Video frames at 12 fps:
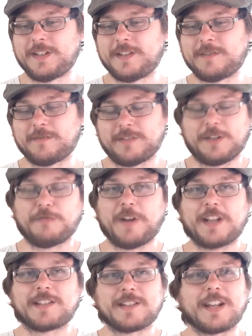really
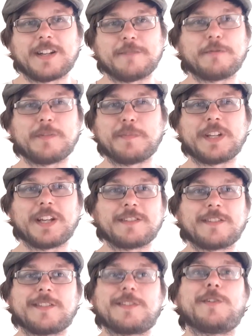resonated with me
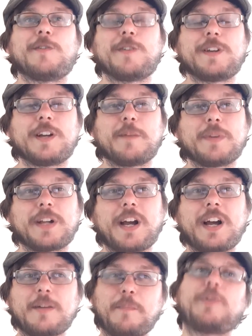as I was growing up and
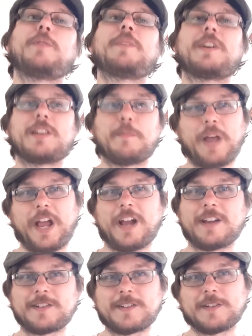kind of put me on the
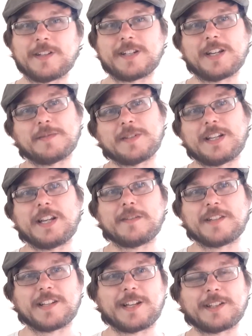path to the types of
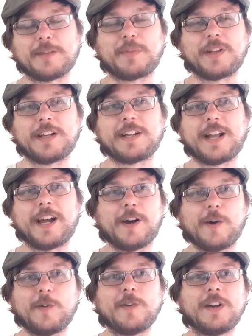games I like to play
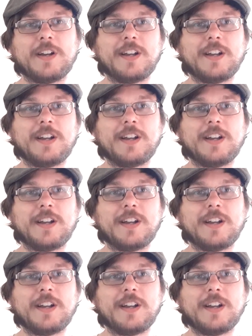now.